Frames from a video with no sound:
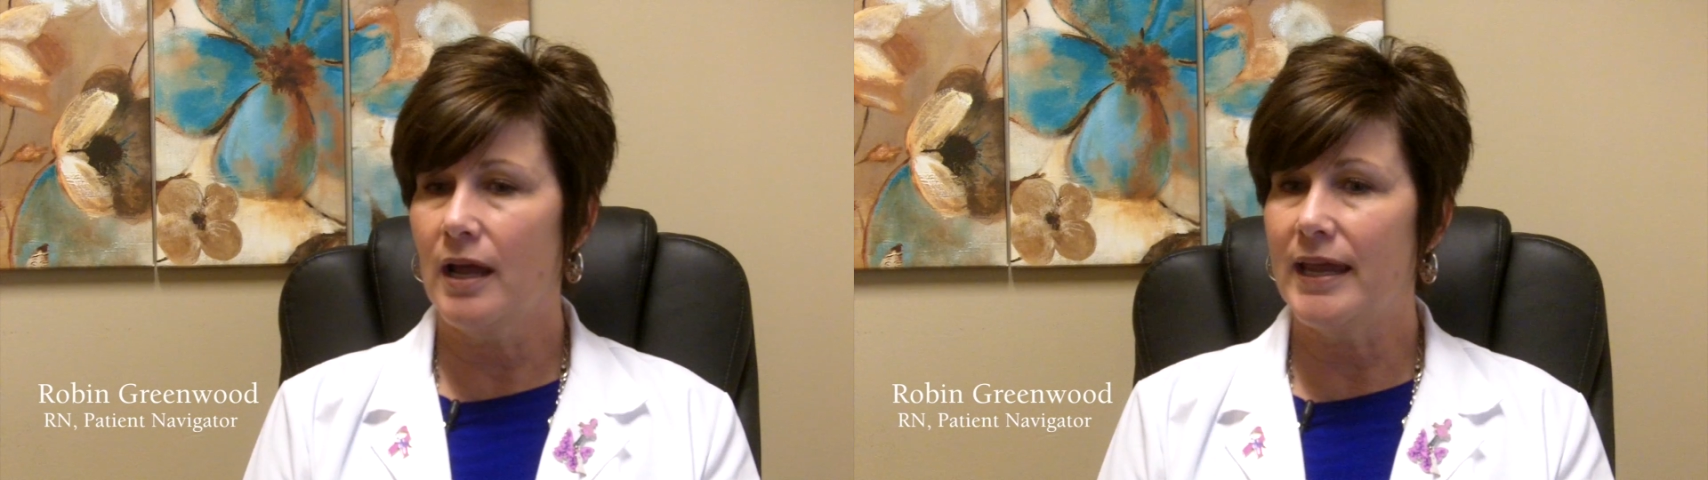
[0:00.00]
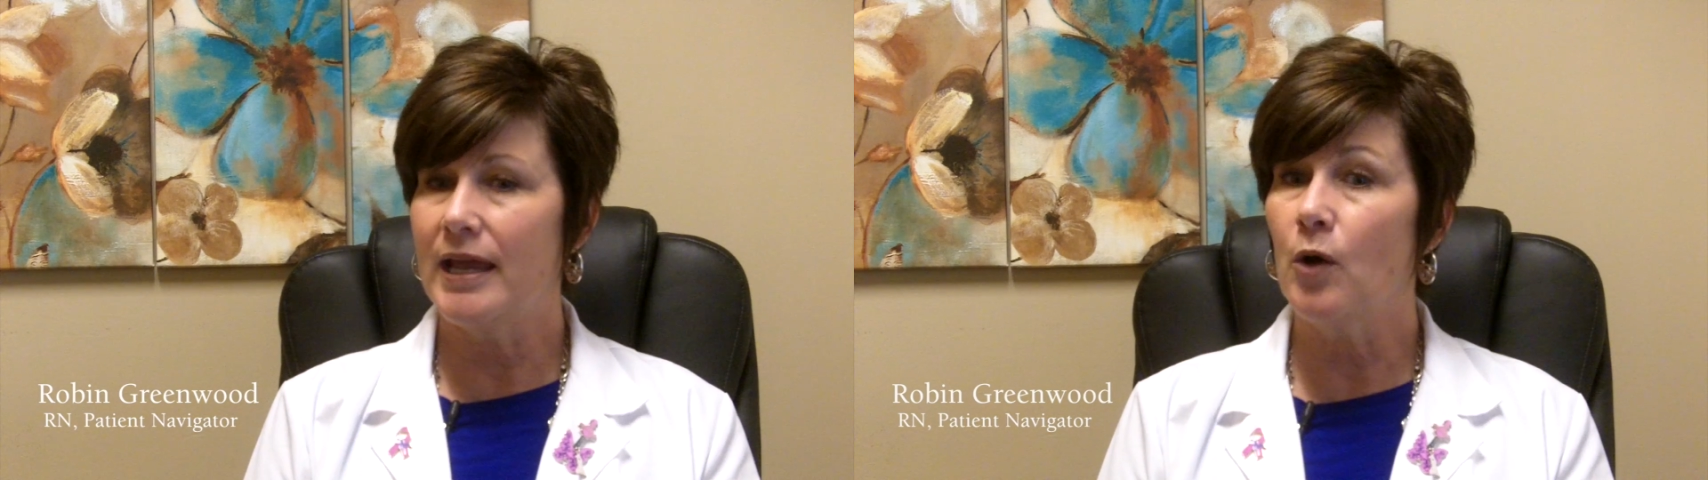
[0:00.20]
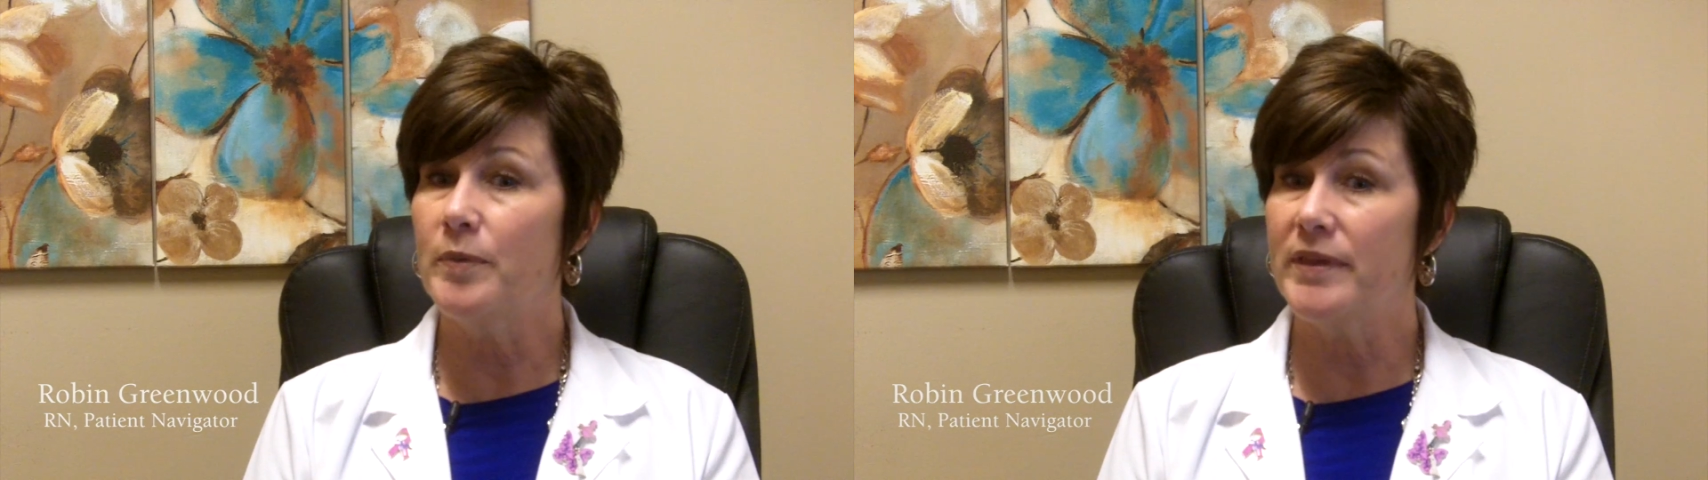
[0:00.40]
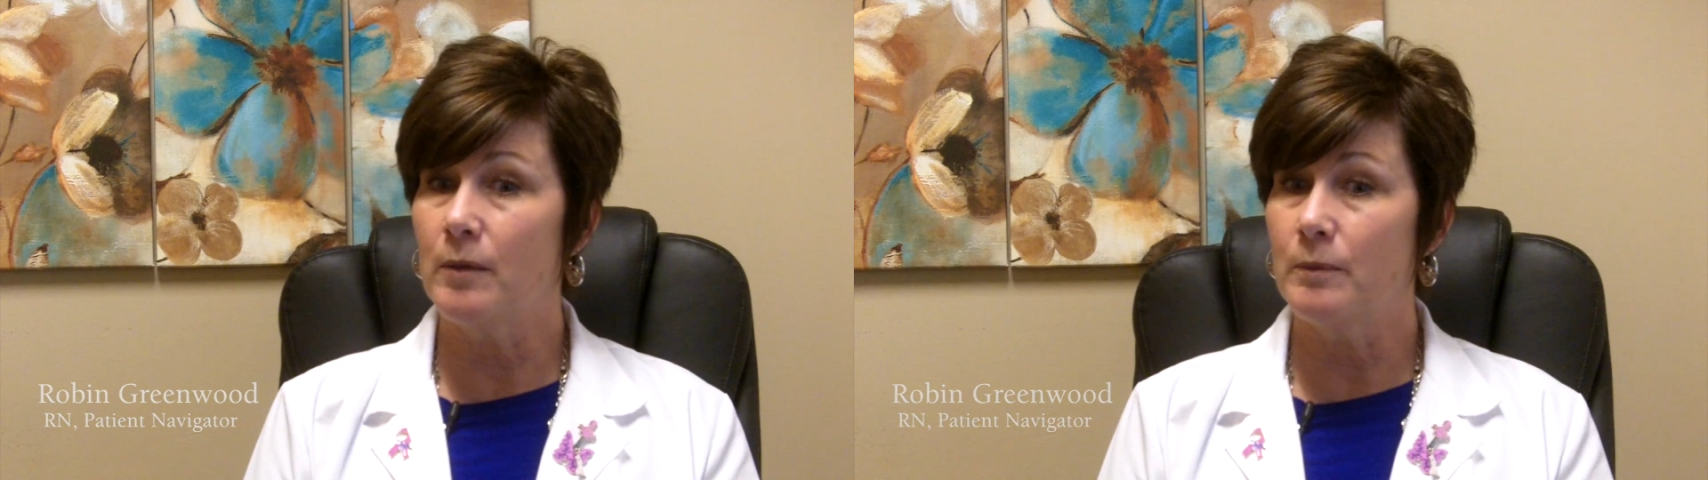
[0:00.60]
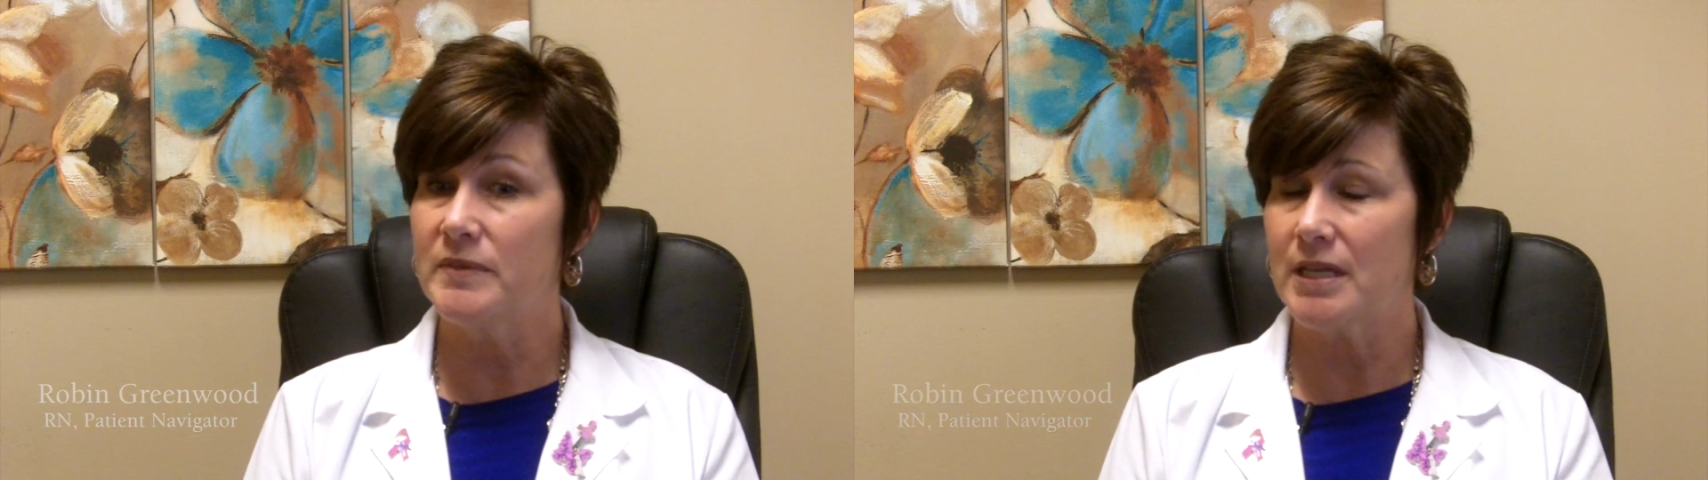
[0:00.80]
I help
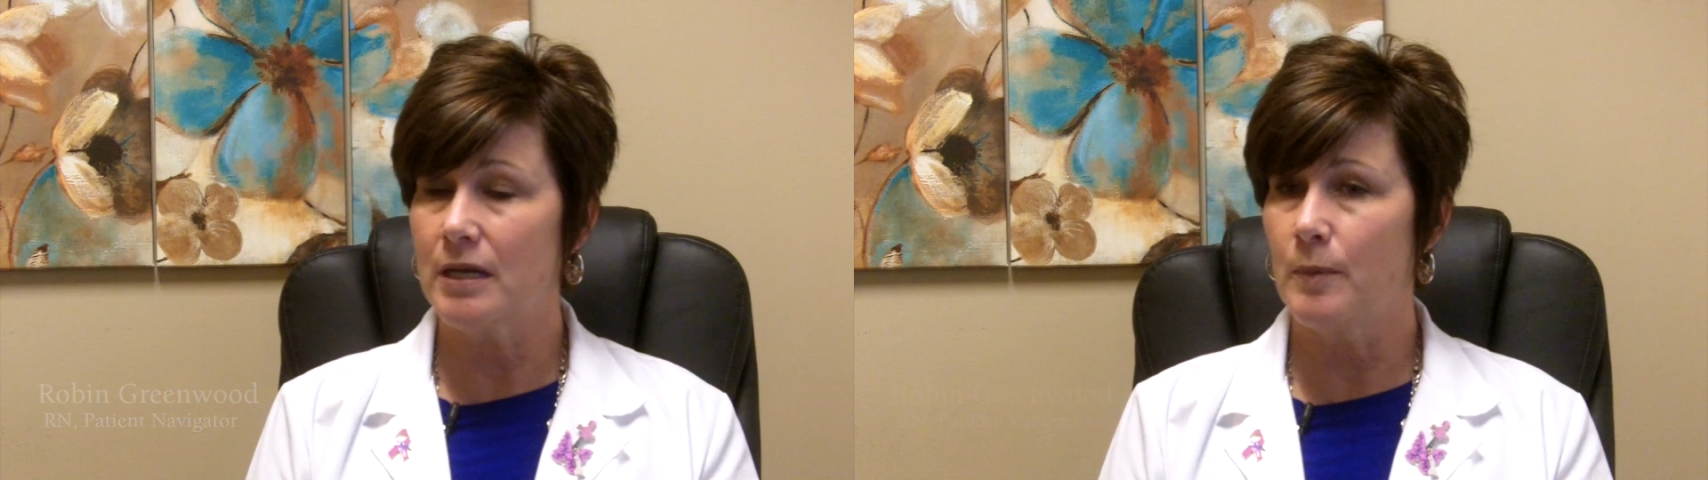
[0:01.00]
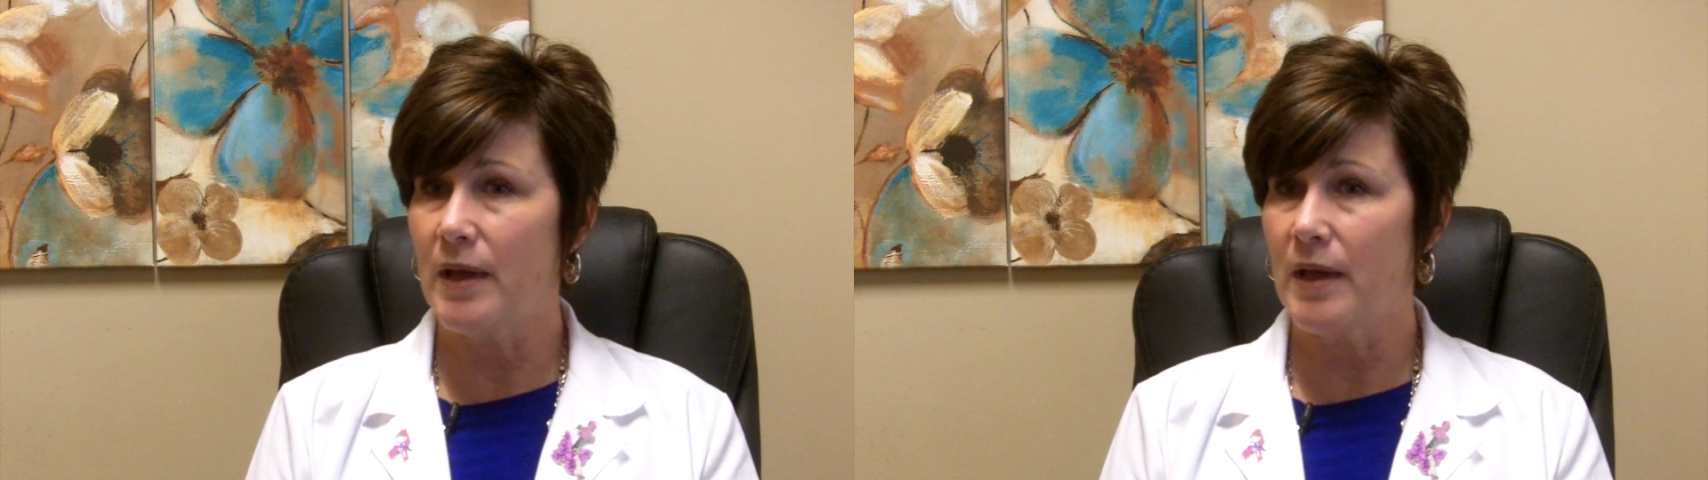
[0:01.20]
them set